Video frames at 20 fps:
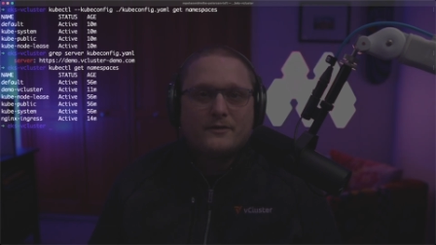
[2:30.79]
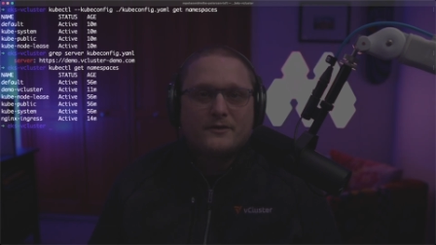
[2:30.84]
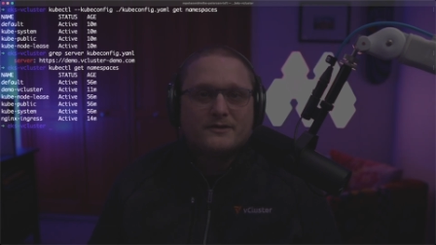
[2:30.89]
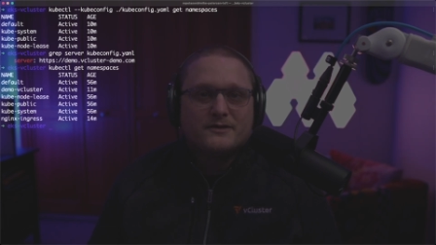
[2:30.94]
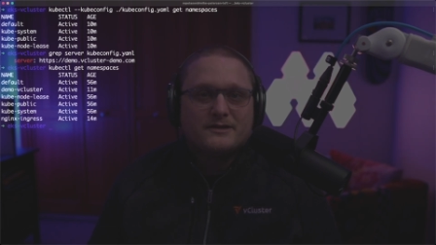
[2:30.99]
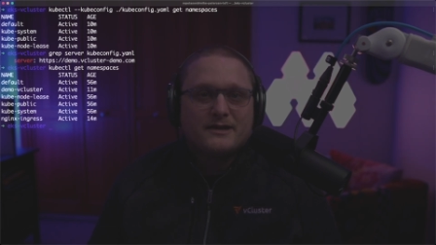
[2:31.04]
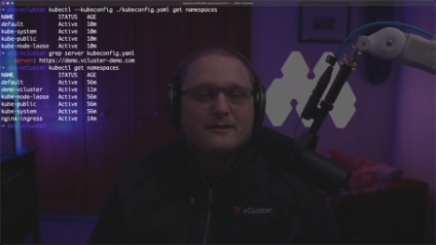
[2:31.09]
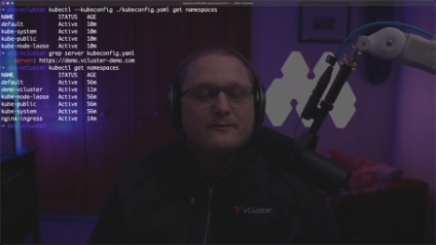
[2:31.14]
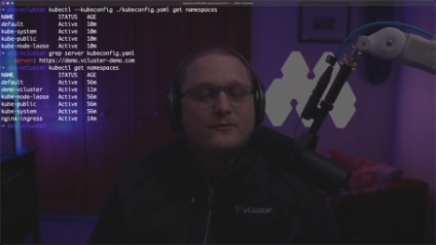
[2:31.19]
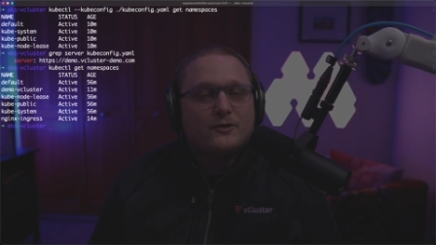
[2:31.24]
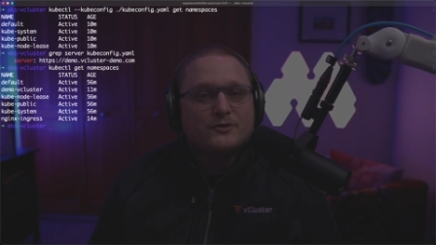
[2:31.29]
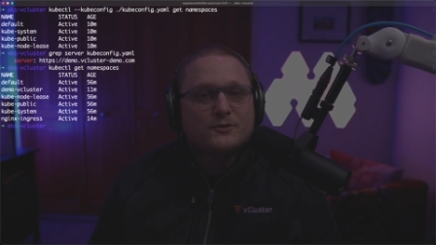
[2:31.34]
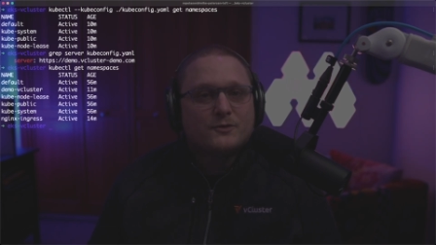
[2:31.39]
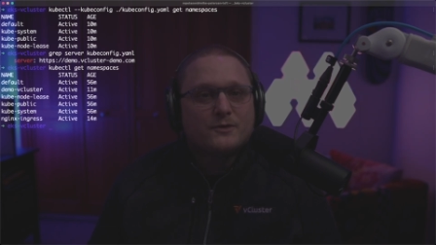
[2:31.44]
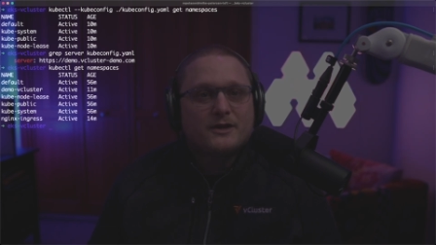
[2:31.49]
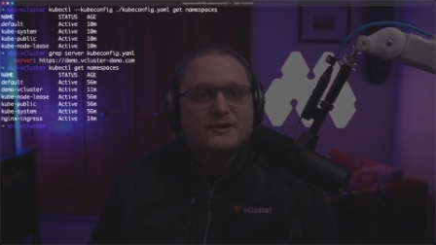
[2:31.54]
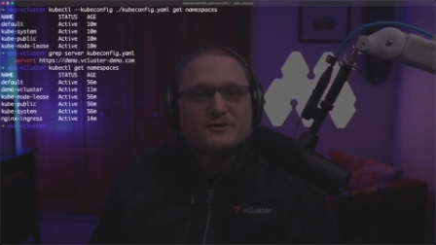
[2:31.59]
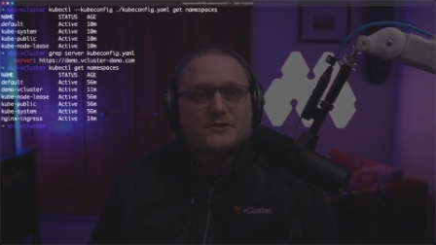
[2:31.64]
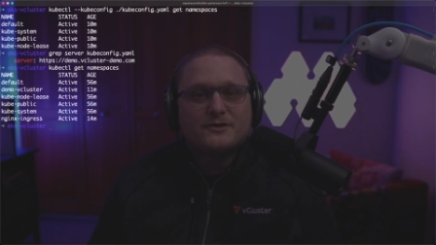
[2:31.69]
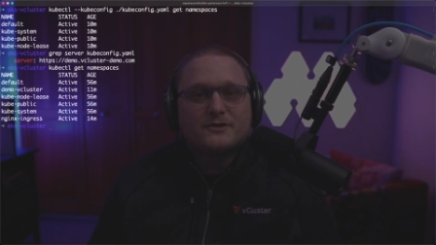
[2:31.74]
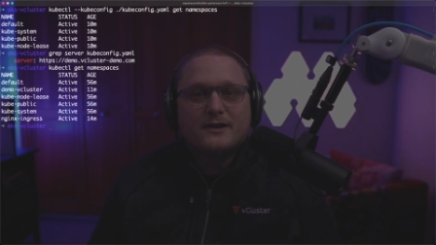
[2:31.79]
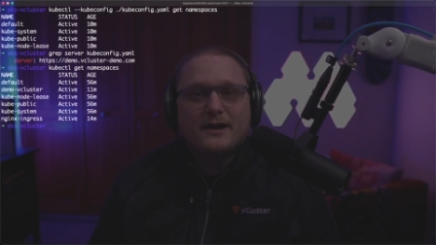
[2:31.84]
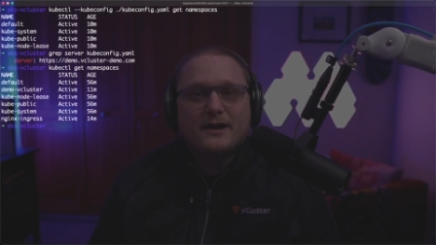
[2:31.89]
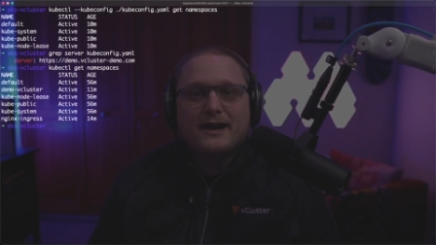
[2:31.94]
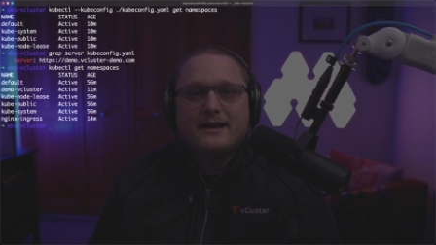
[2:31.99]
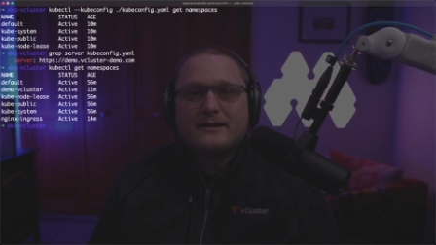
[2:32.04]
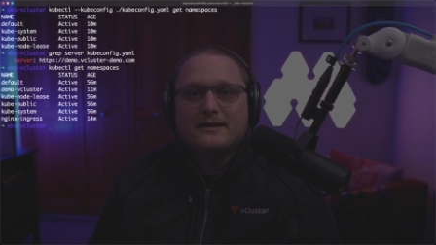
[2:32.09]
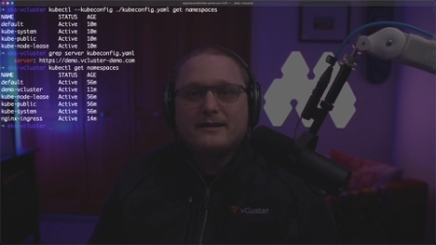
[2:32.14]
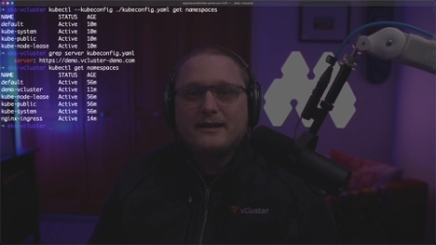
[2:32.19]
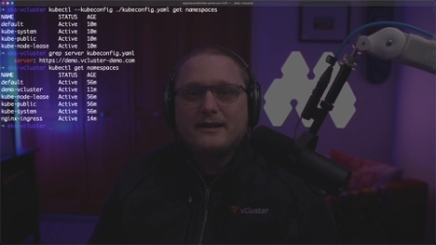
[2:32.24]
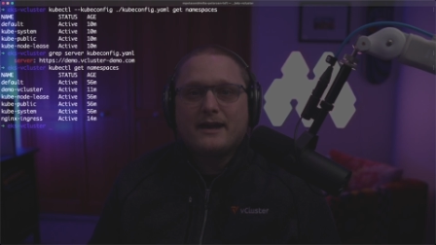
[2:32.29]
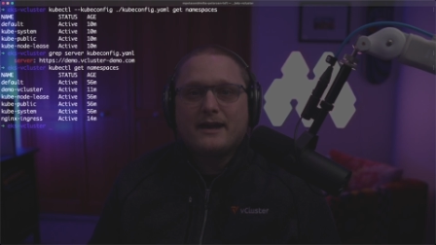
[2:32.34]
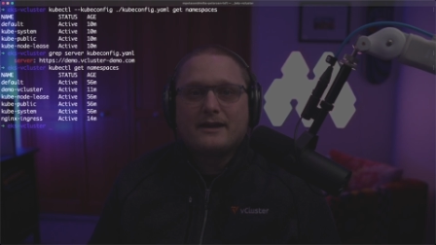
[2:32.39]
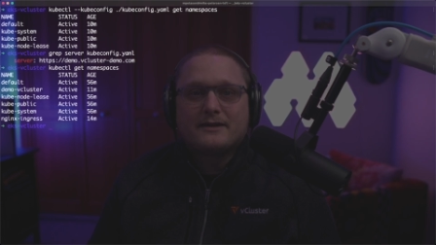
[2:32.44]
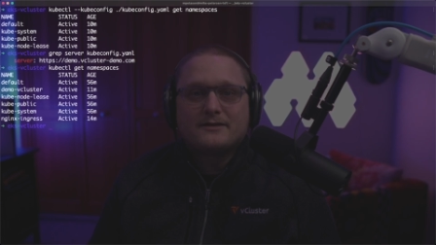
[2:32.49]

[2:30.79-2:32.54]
There's a virtual cluster and an EKS